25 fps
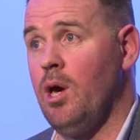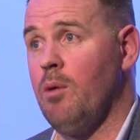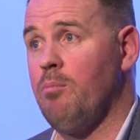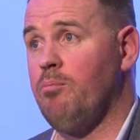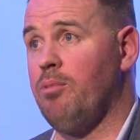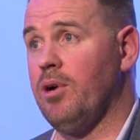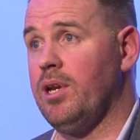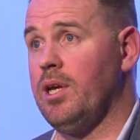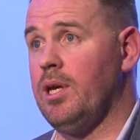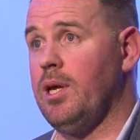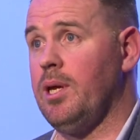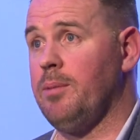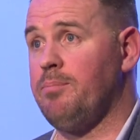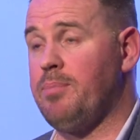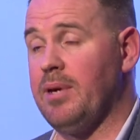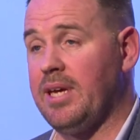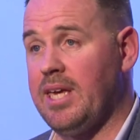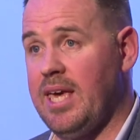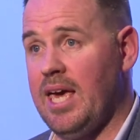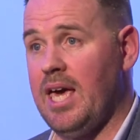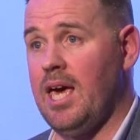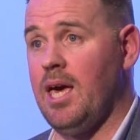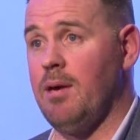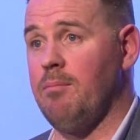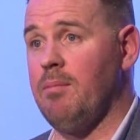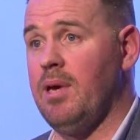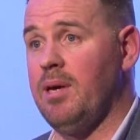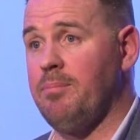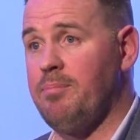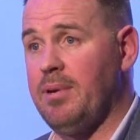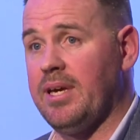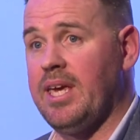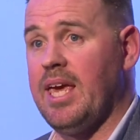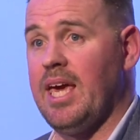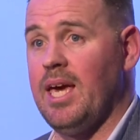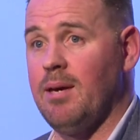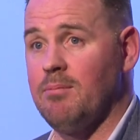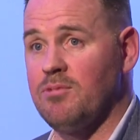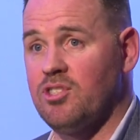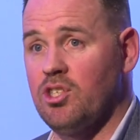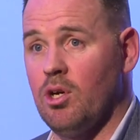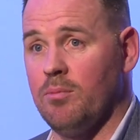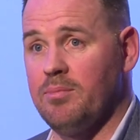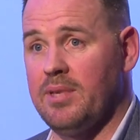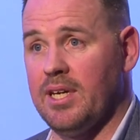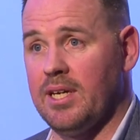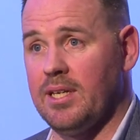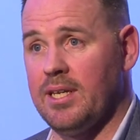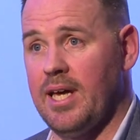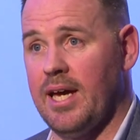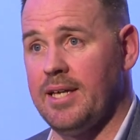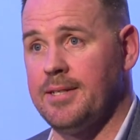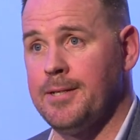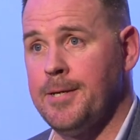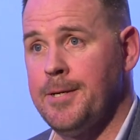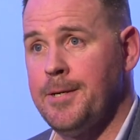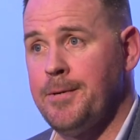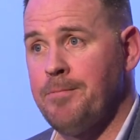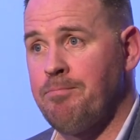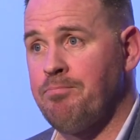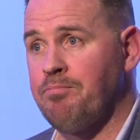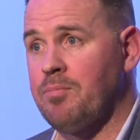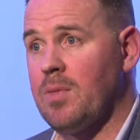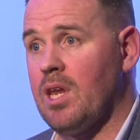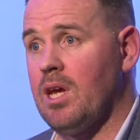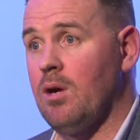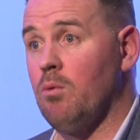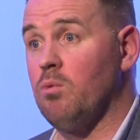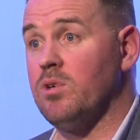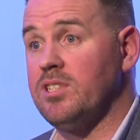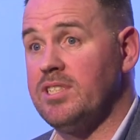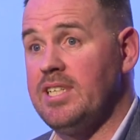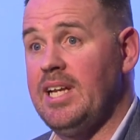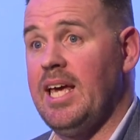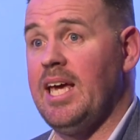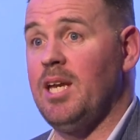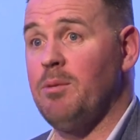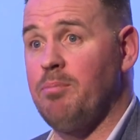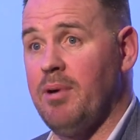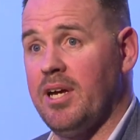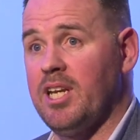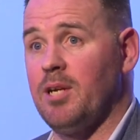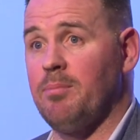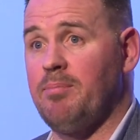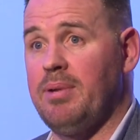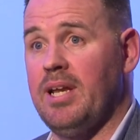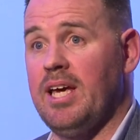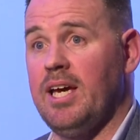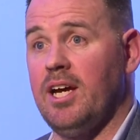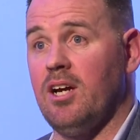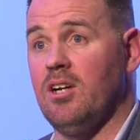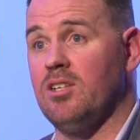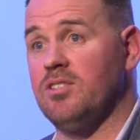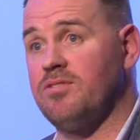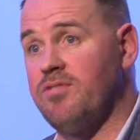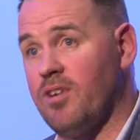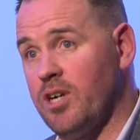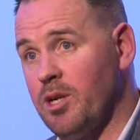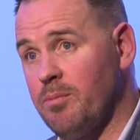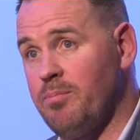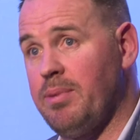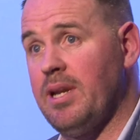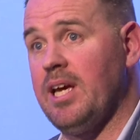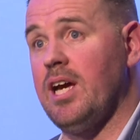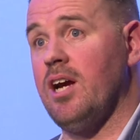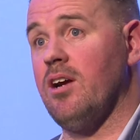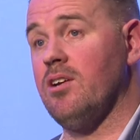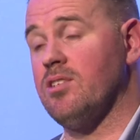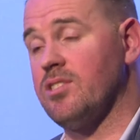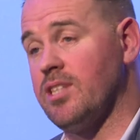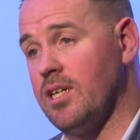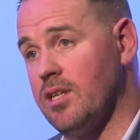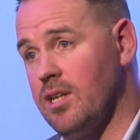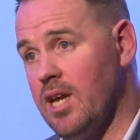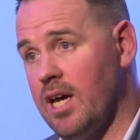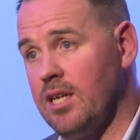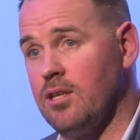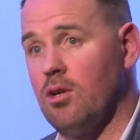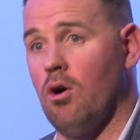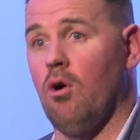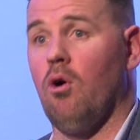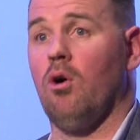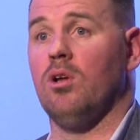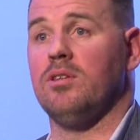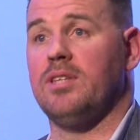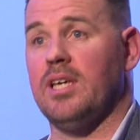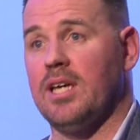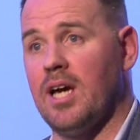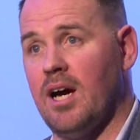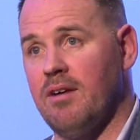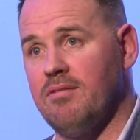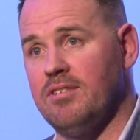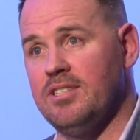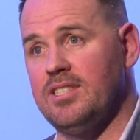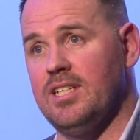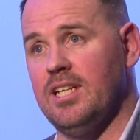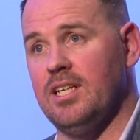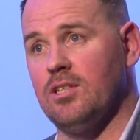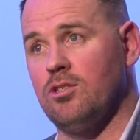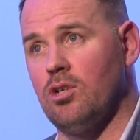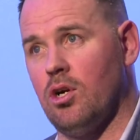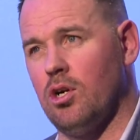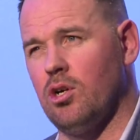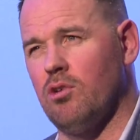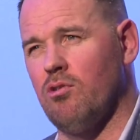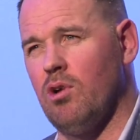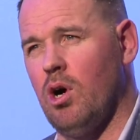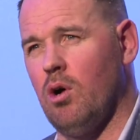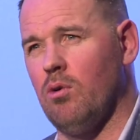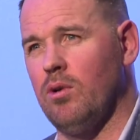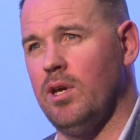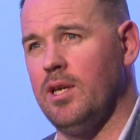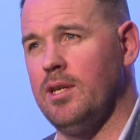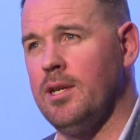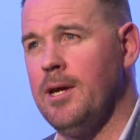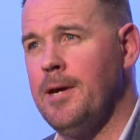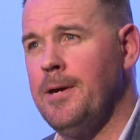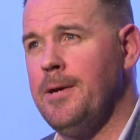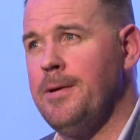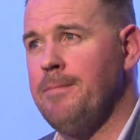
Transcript: but it became something that was led by the players for the players, and the whole thing obviously turned around, and